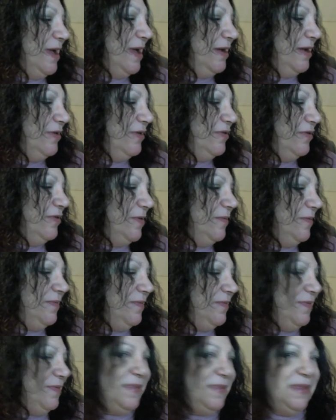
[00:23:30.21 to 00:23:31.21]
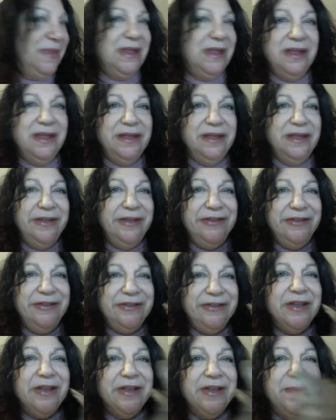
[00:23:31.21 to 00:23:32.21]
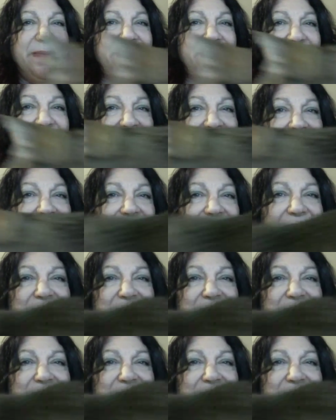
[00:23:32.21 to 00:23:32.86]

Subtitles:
I don't know. He's going to come back and